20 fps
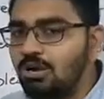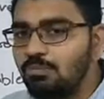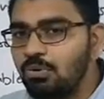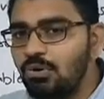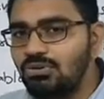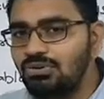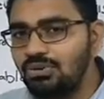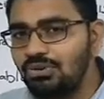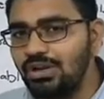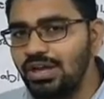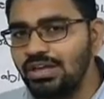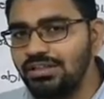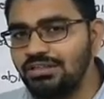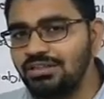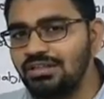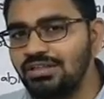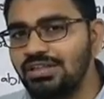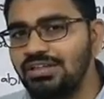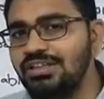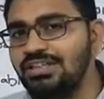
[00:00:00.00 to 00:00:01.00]
put
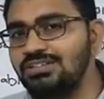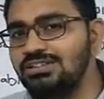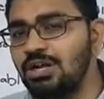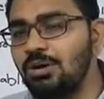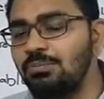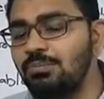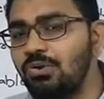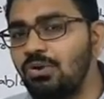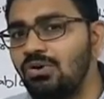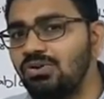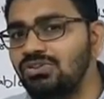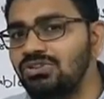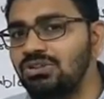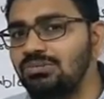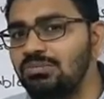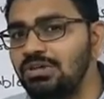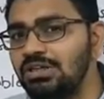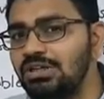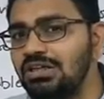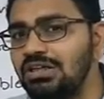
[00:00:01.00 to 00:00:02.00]
together is
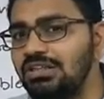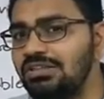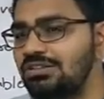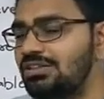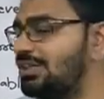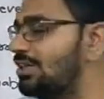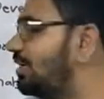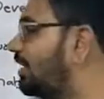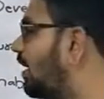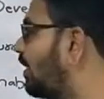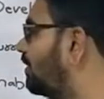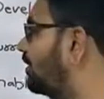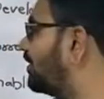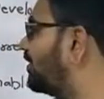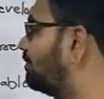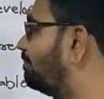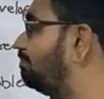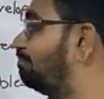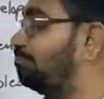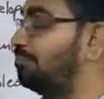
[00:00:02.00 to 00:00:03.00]
approximately
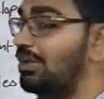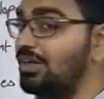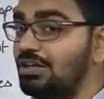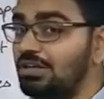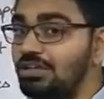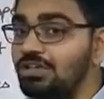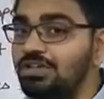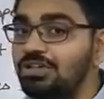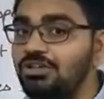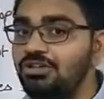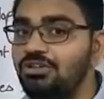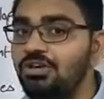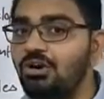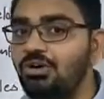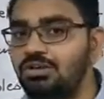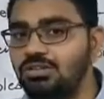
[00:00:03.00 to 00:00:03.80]
$300 billion.